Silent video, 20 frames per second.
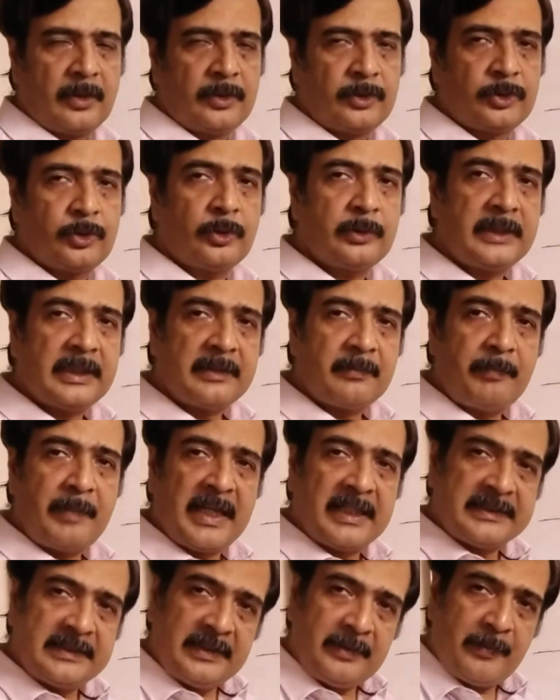So that
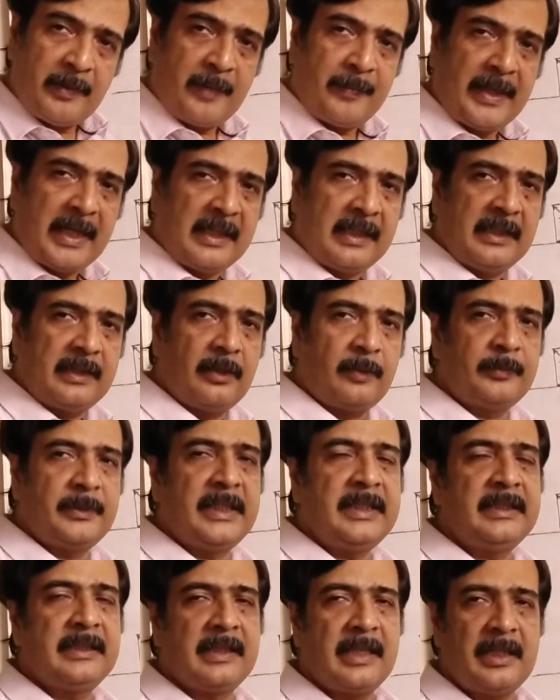maximum angle of the
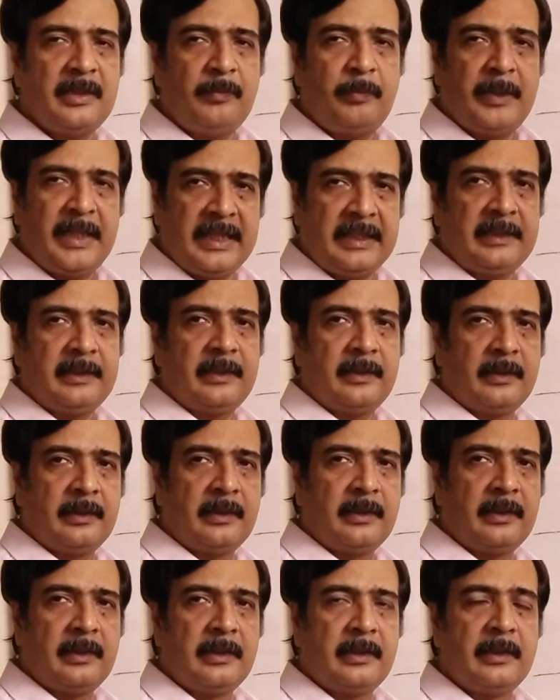inclined plane,
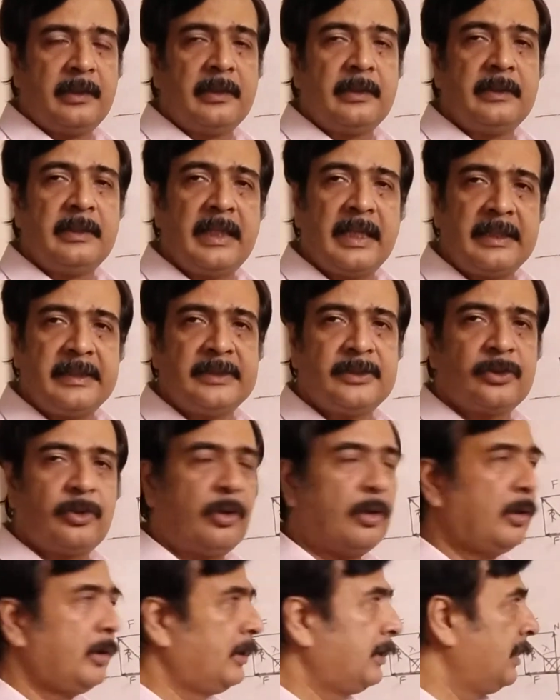that is
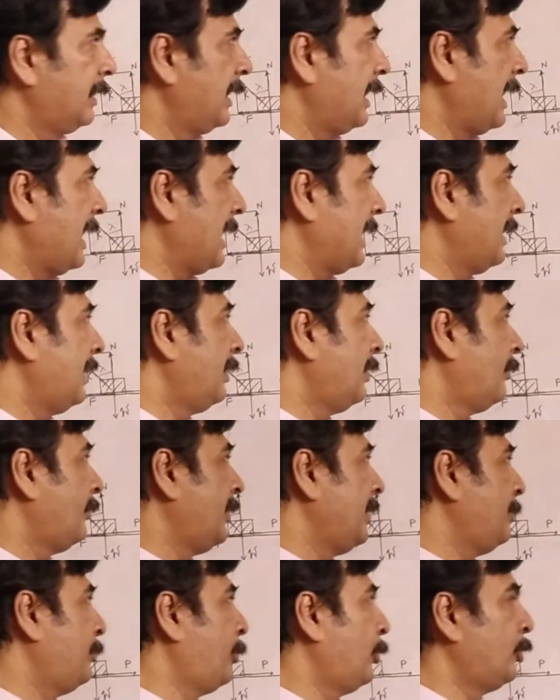called angle of
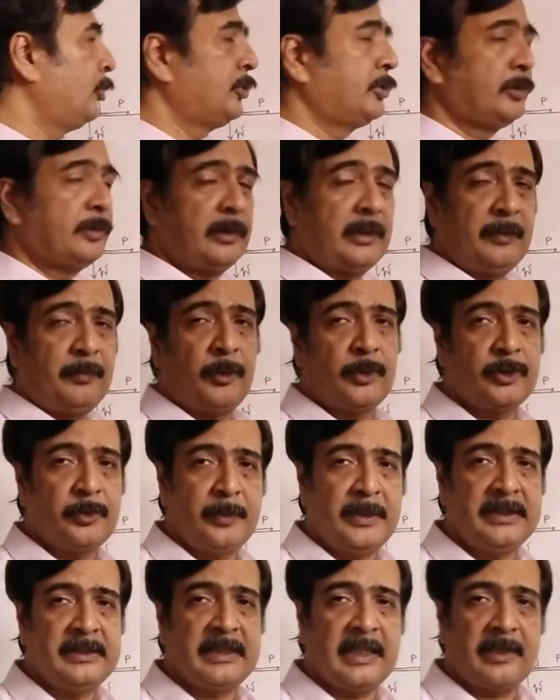repose. Repose
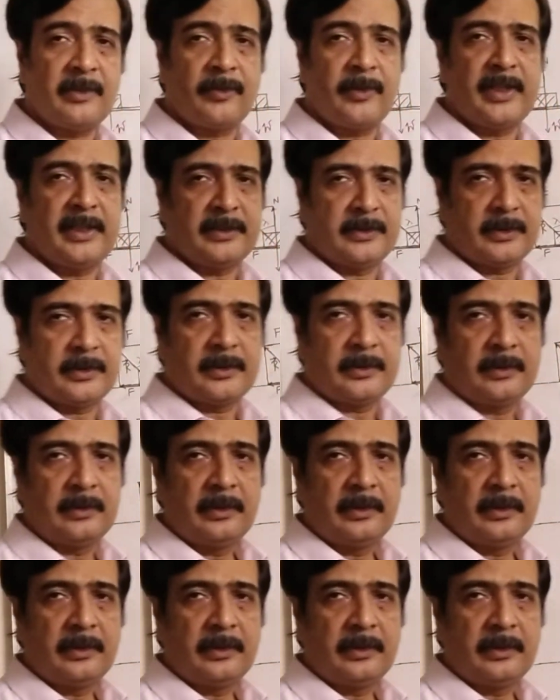means at rest.